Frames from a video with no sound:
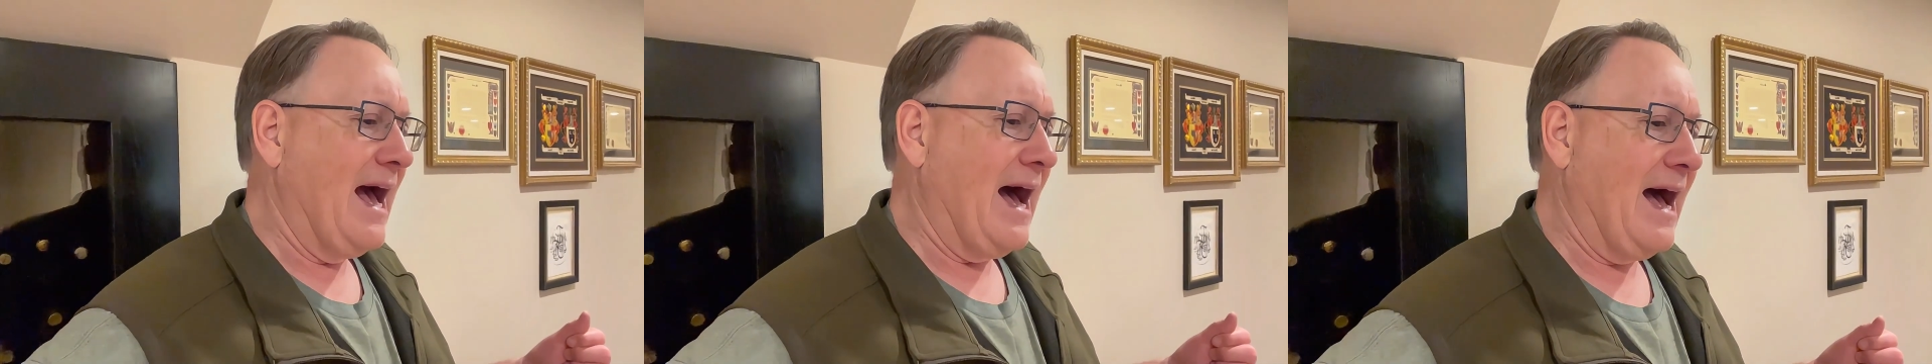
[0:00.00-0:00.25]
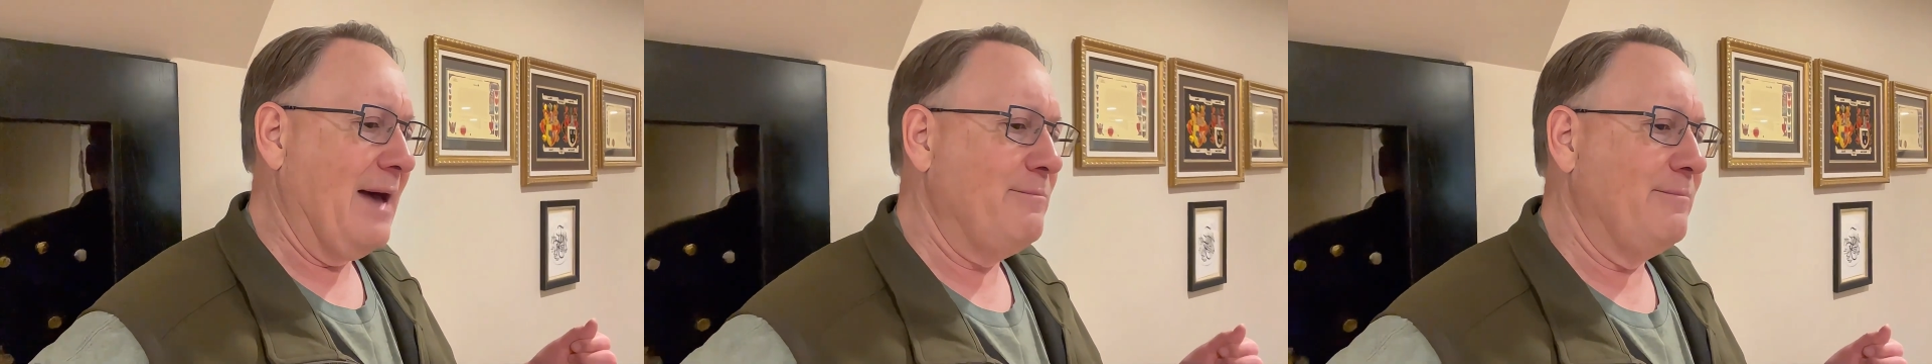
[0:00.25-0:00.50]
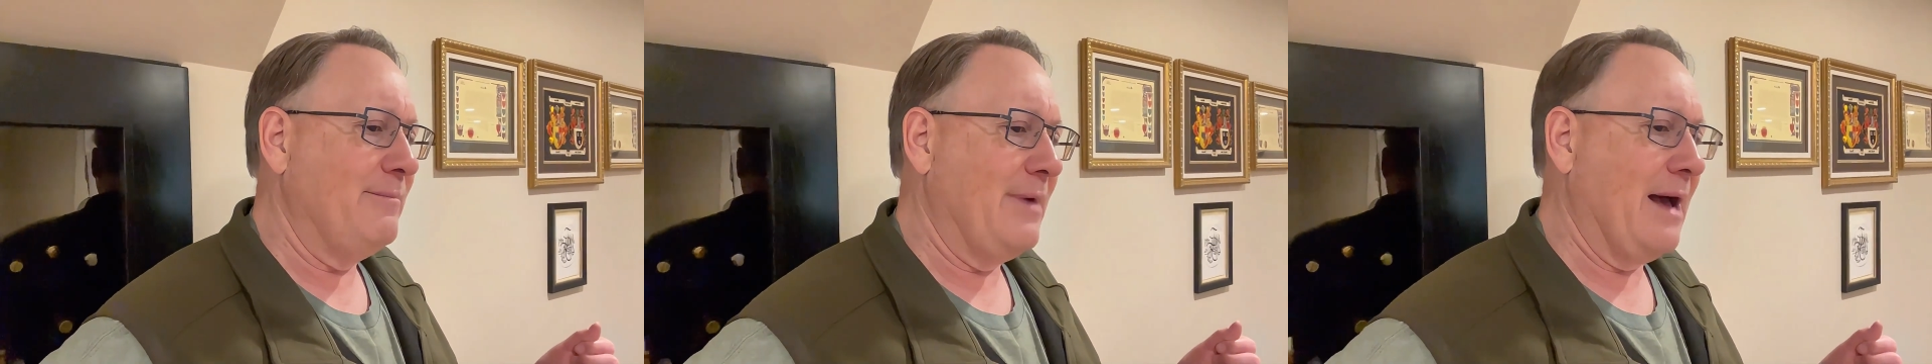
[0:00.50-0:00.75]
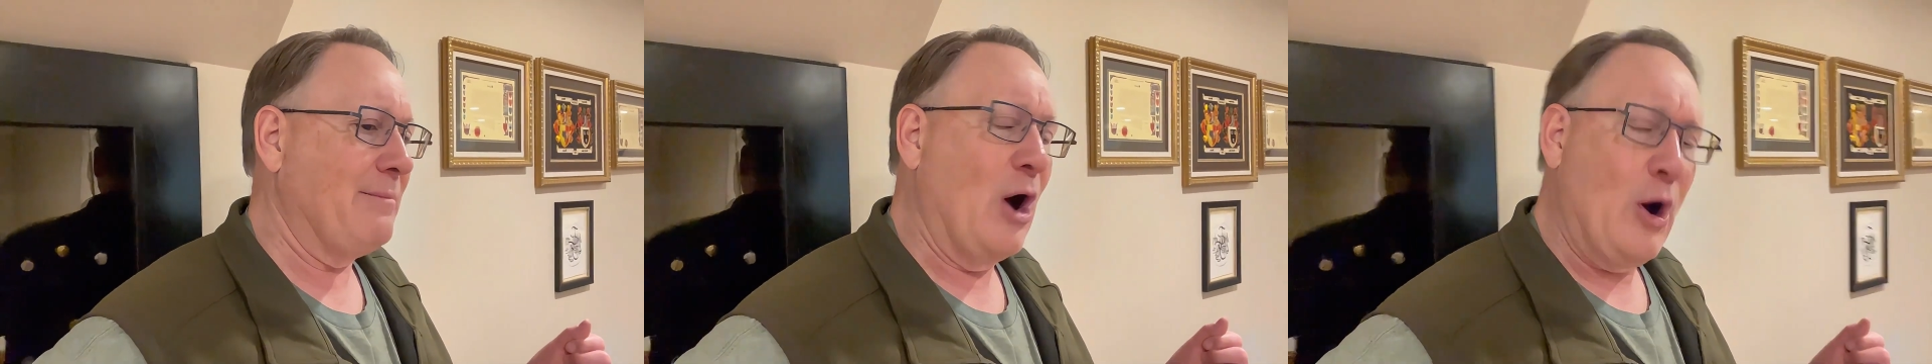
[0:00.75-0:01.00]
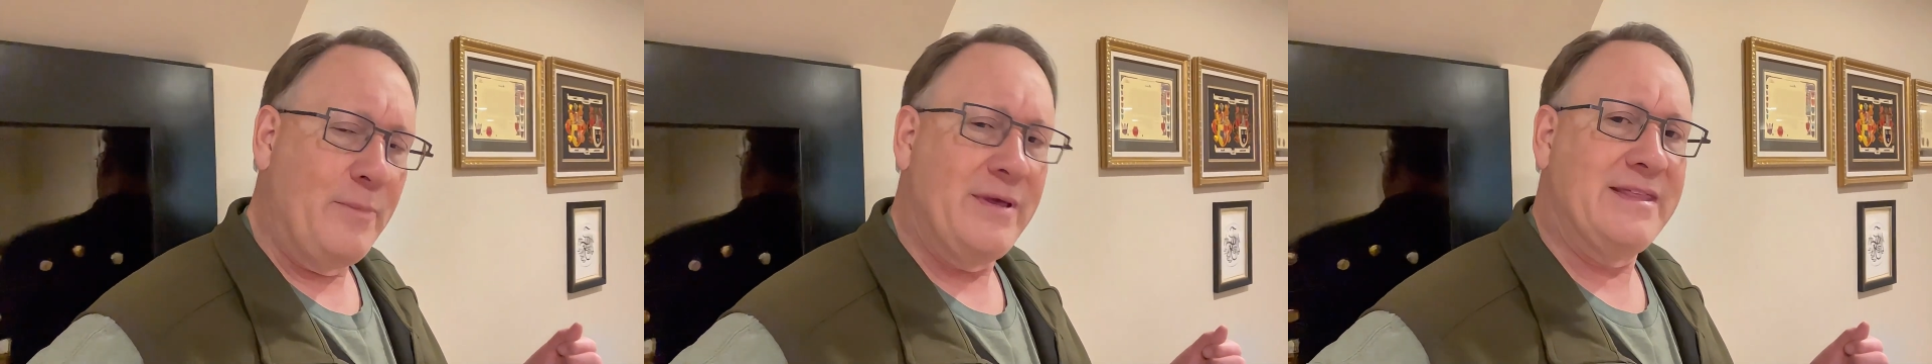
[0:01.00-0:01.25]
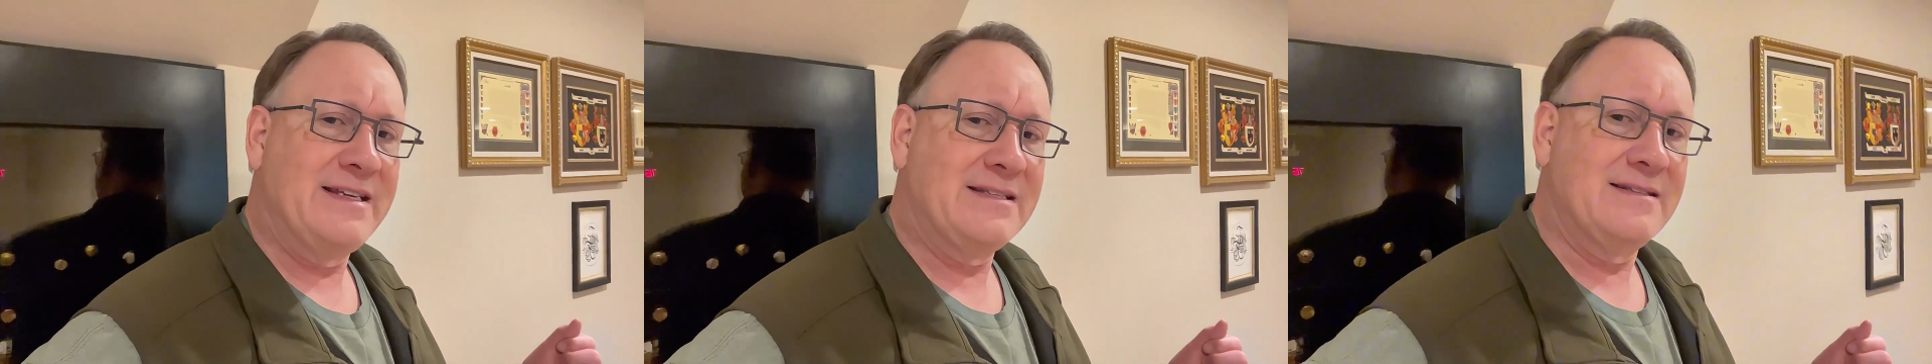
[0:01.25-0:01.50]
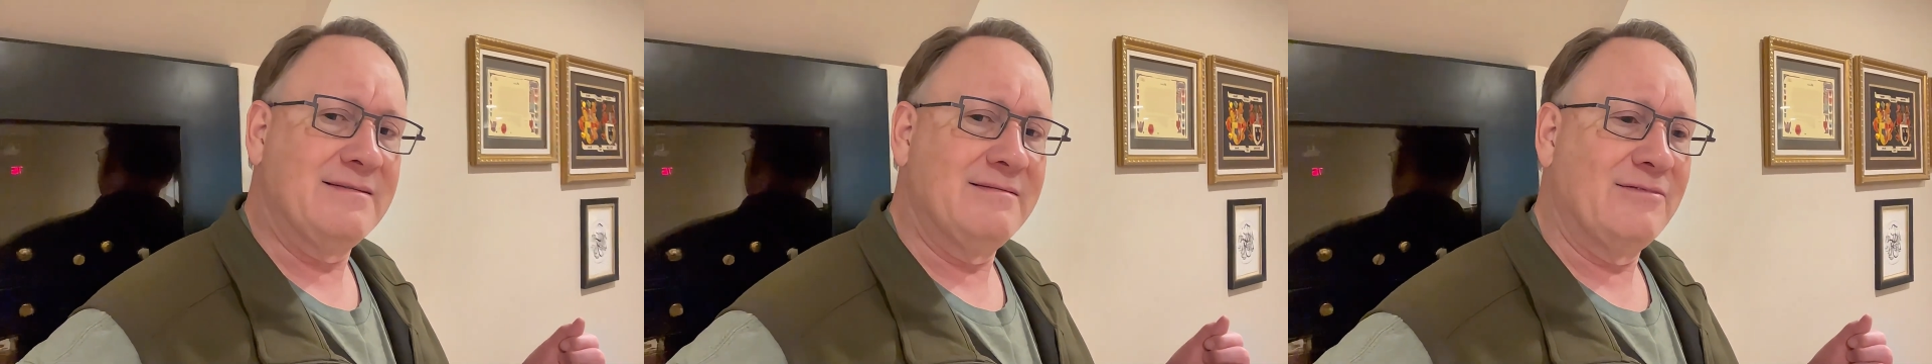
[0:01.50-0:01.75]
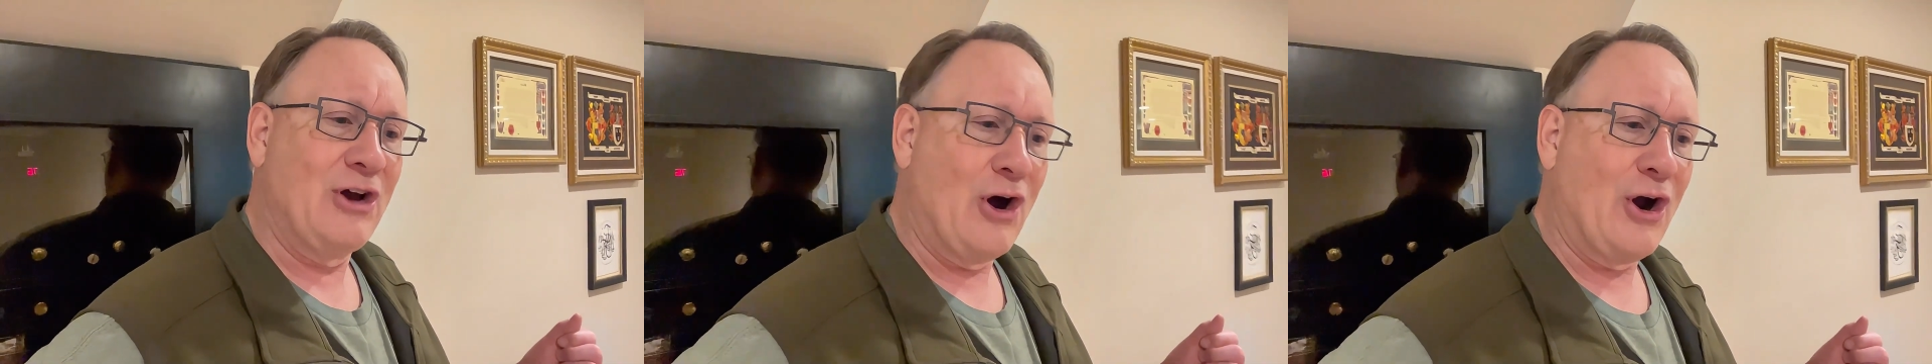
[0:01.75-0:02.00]
I'm hoping this
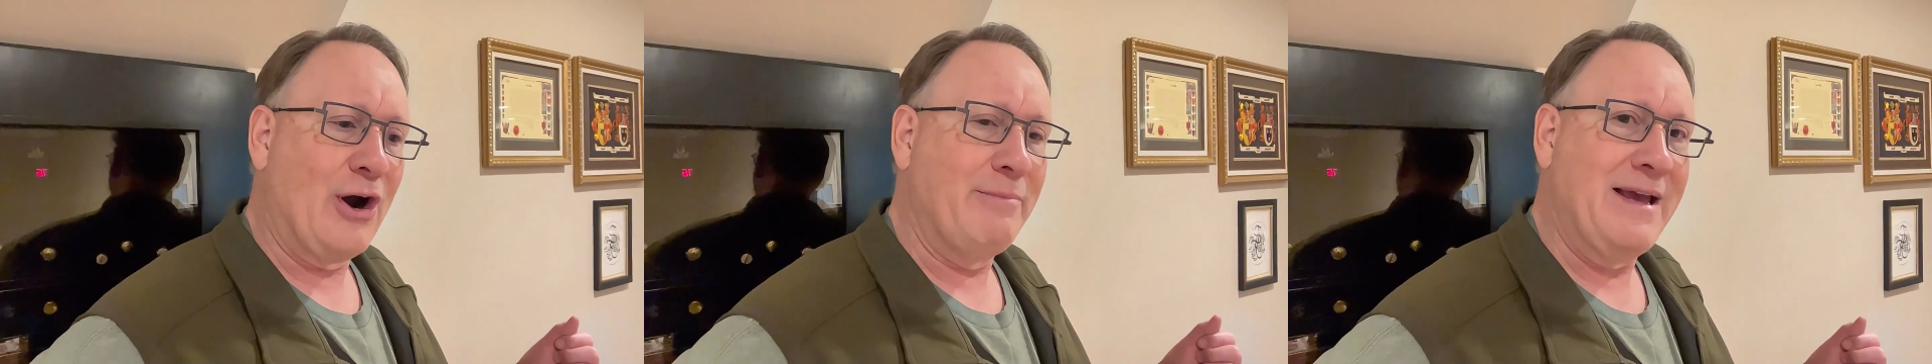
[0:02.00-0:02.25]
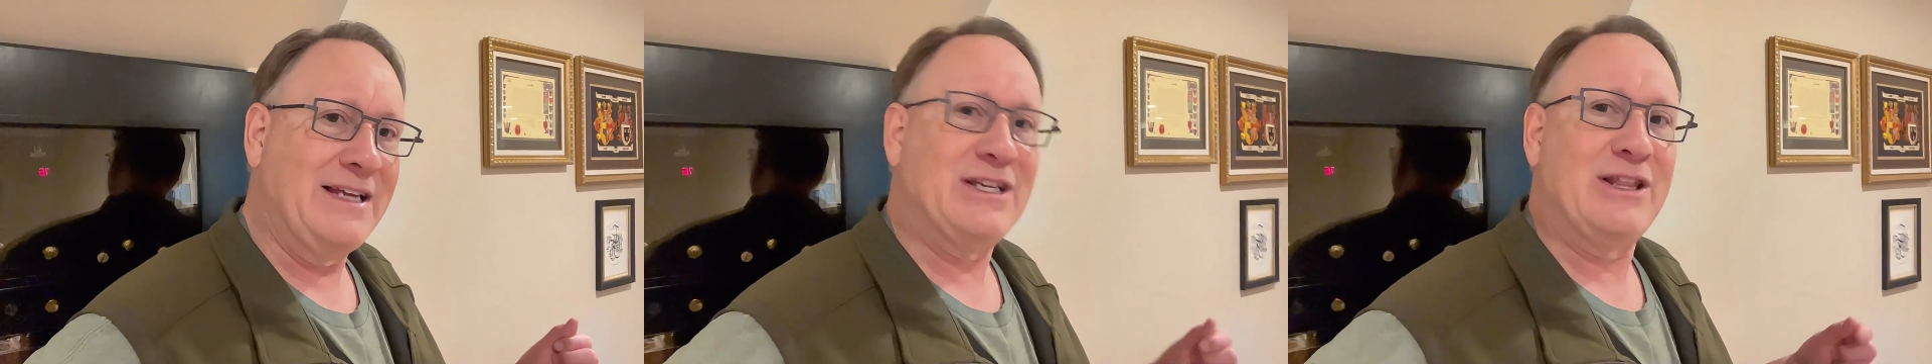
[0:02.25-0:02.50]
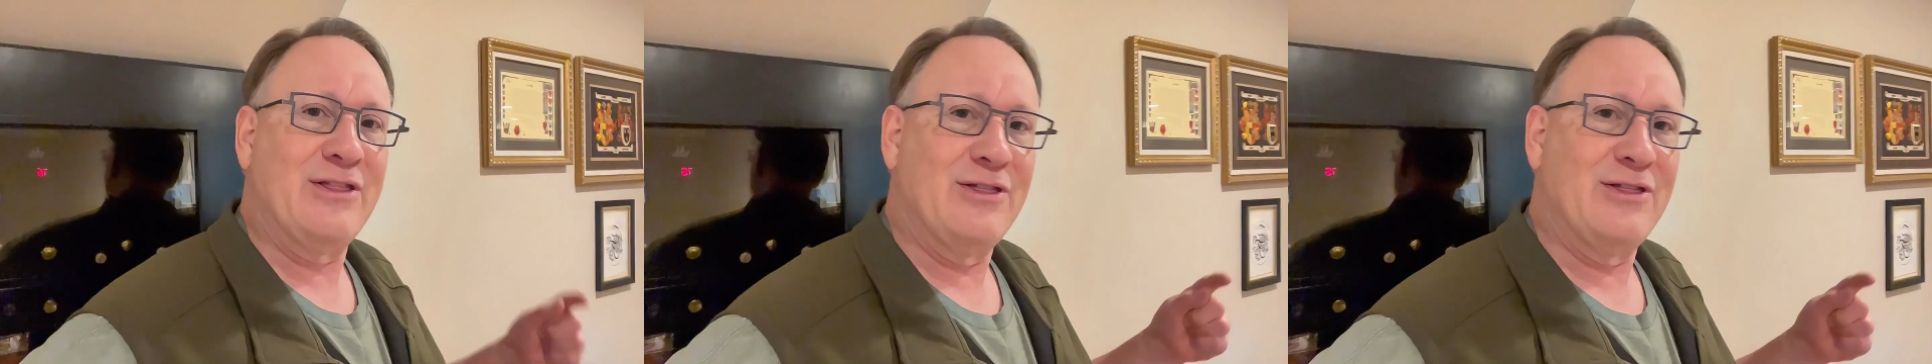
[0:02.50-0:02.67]
car makes it